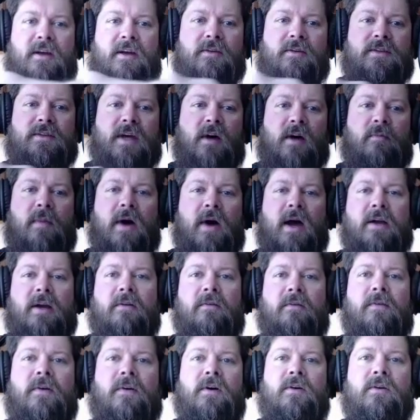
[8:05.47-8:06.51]
sound
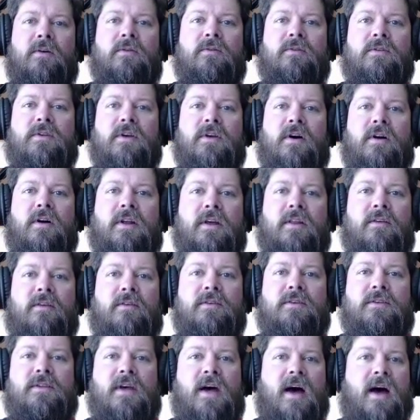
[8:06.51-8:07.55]
microphones on either
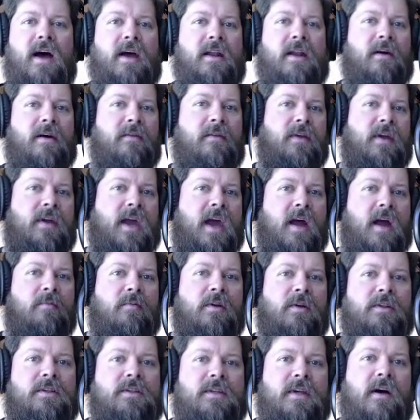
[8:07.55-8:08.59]
side of the
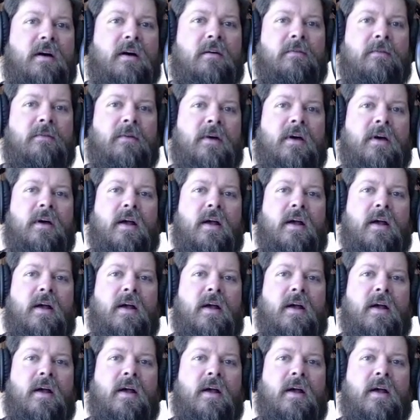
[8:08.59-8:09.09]
camera itself.